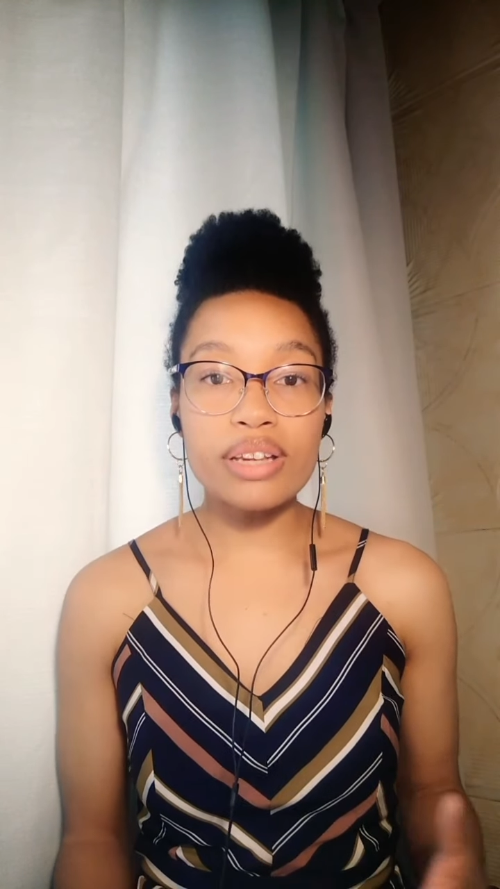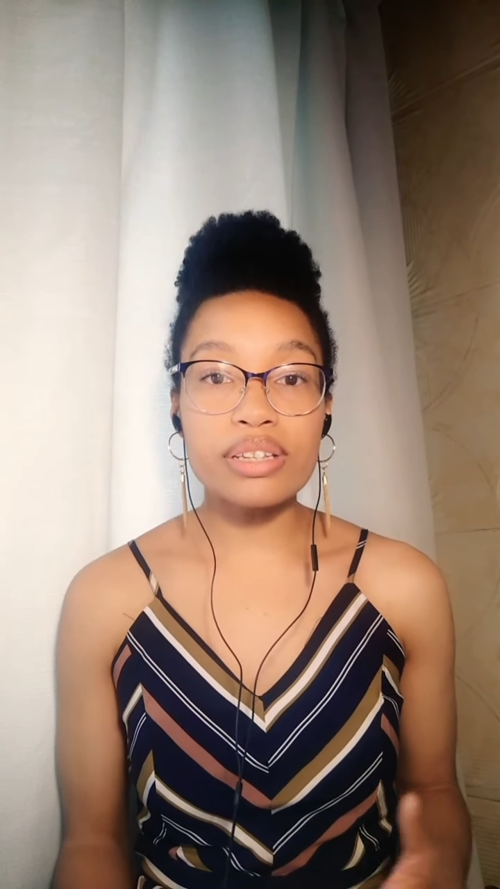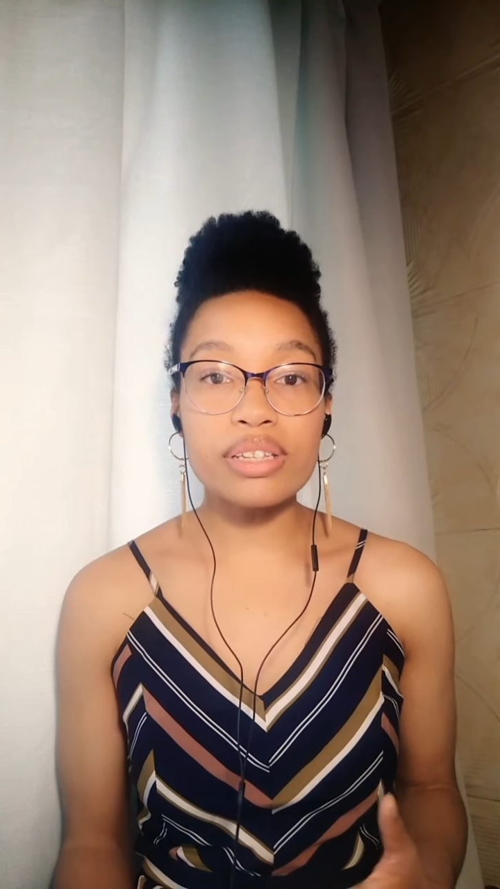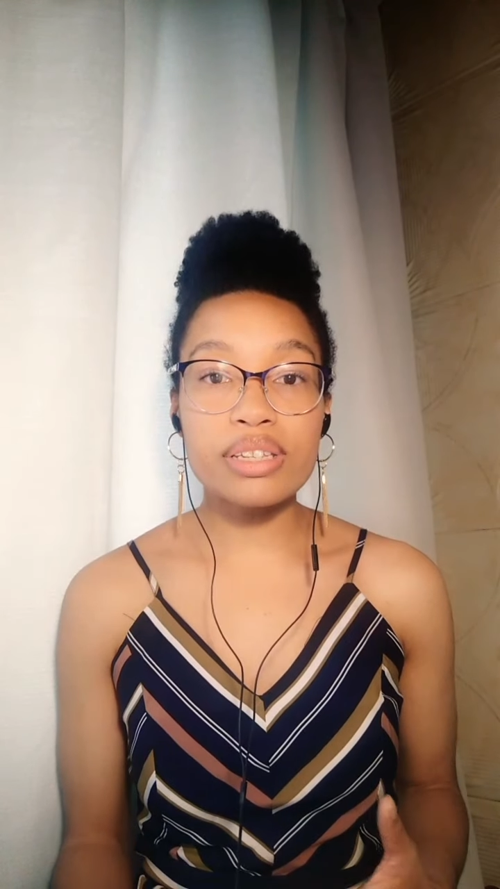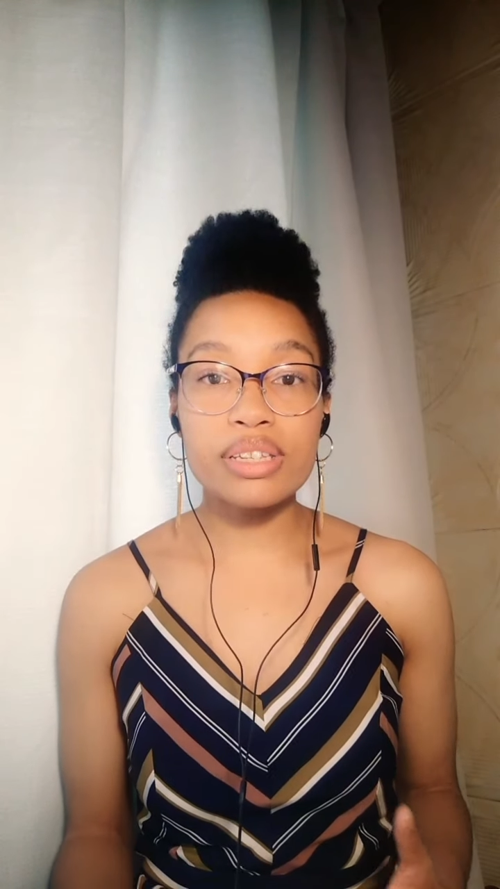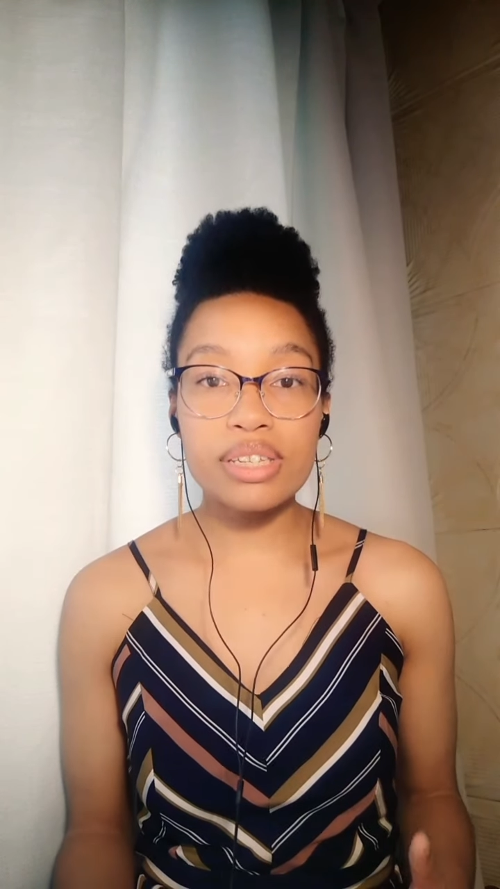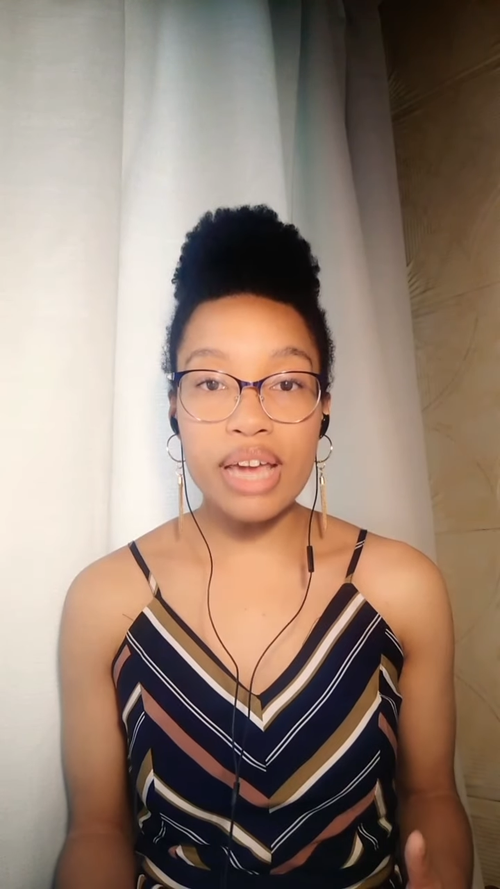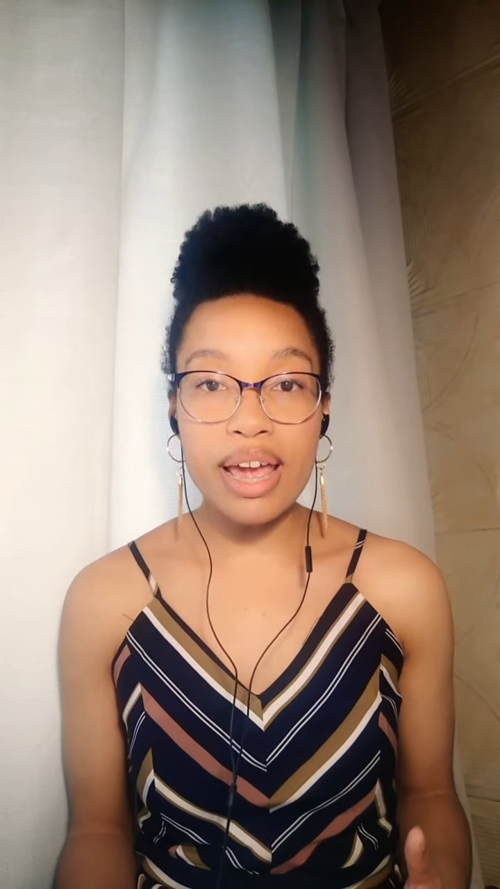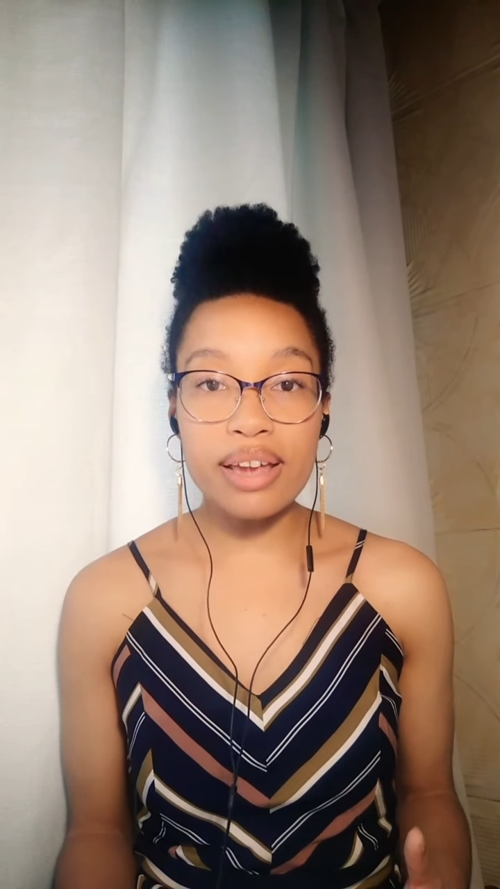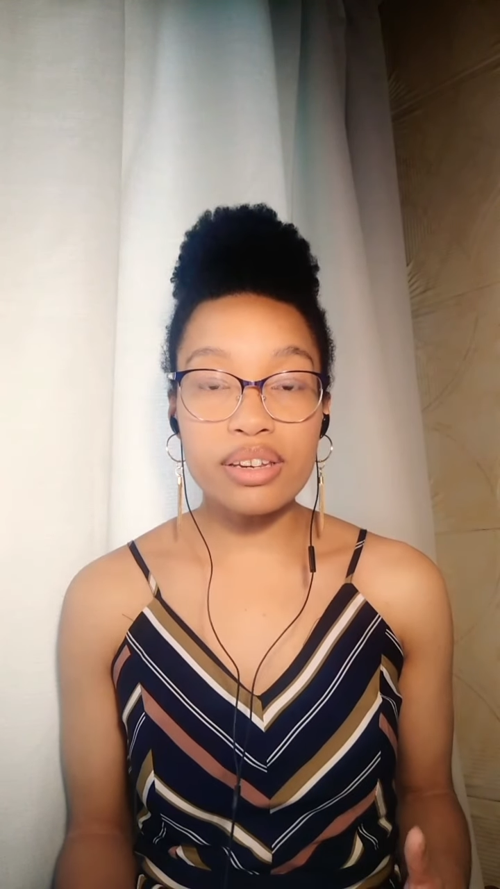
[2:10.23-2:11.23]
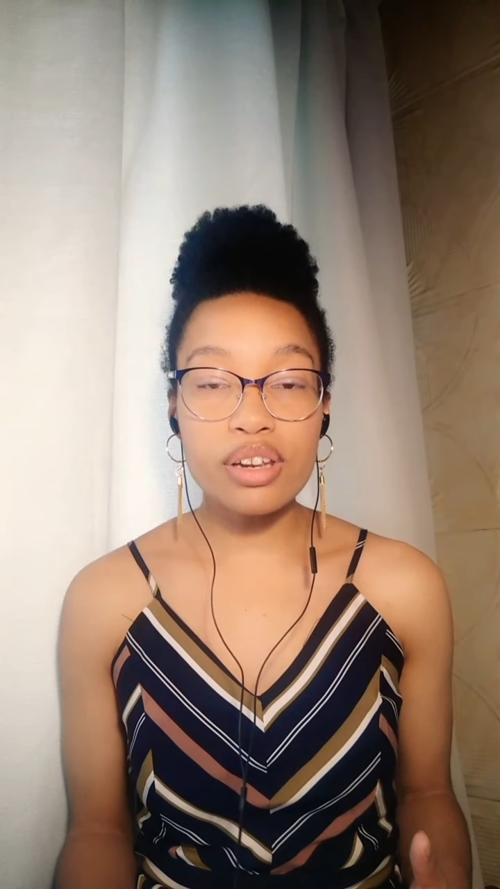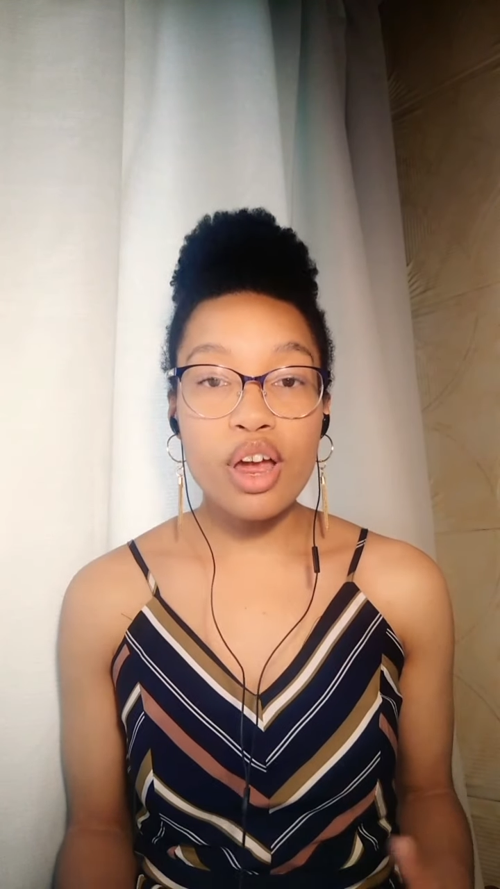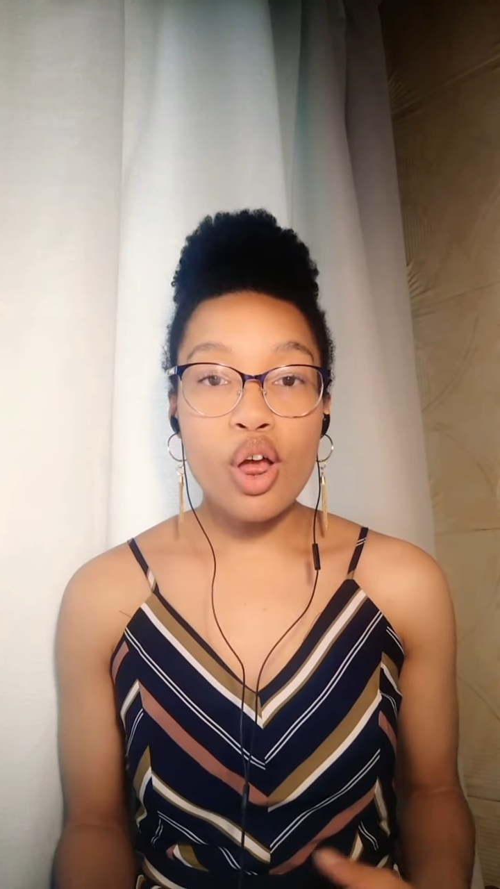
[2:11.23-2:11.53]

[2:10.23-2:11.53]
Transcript: understand